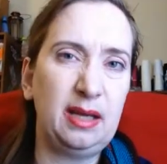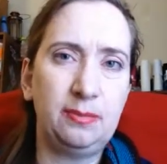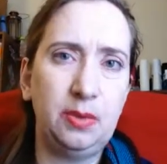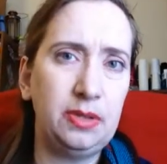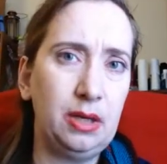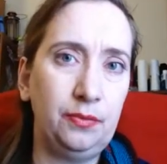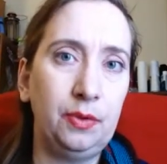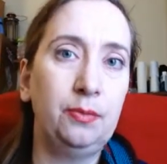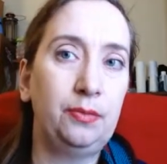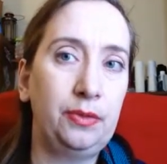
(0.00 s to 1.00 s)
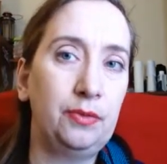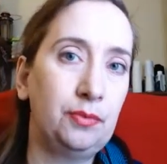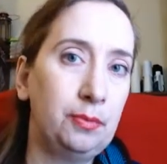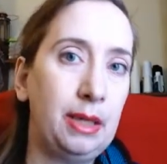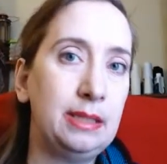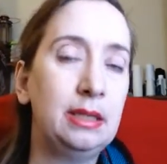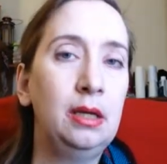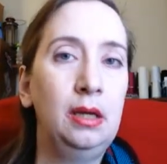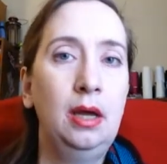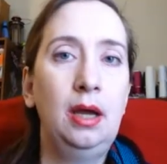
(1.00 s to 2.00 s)
motel room with a roommate
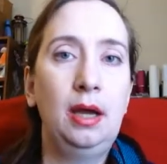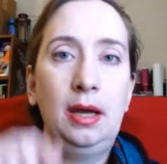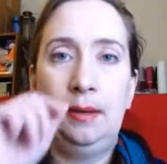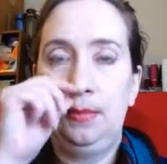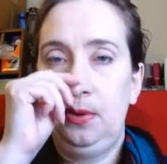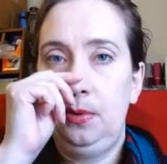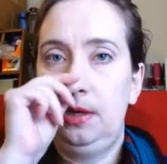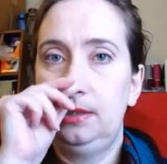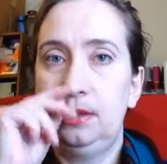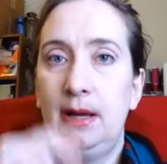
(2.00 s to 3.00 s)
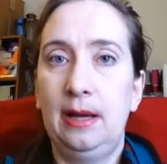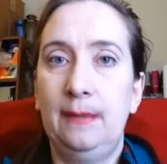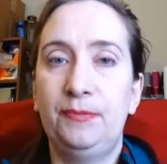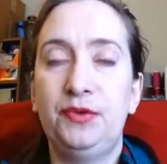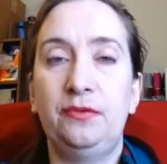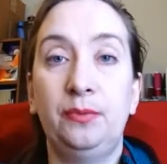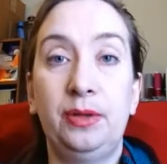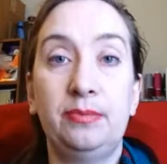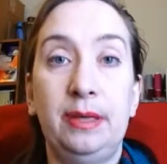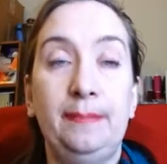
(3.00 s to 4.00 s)
who had driven
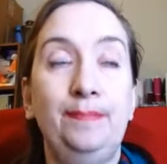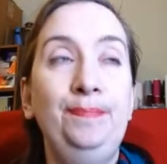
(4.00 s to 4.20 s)
with me.